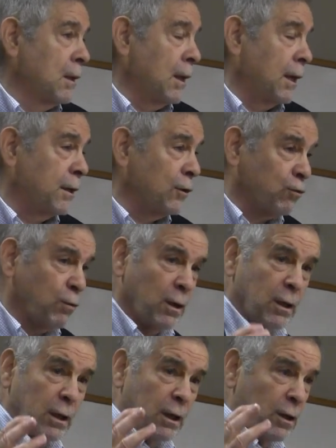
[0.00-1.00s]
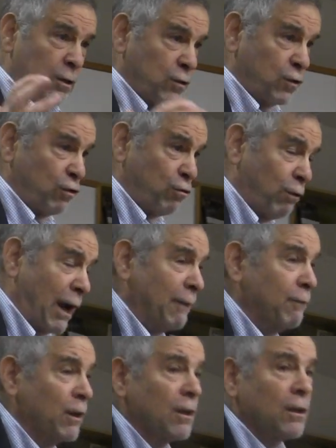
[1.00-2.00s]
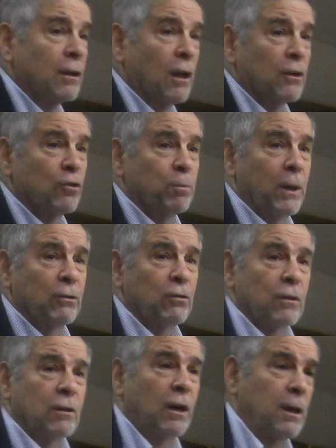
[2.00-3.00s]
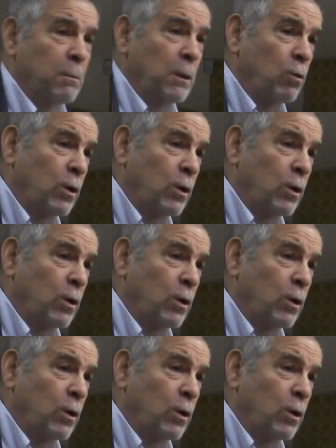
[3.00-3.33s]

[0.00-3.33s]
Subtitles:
And Israel is thriving in a knowledge-based economy.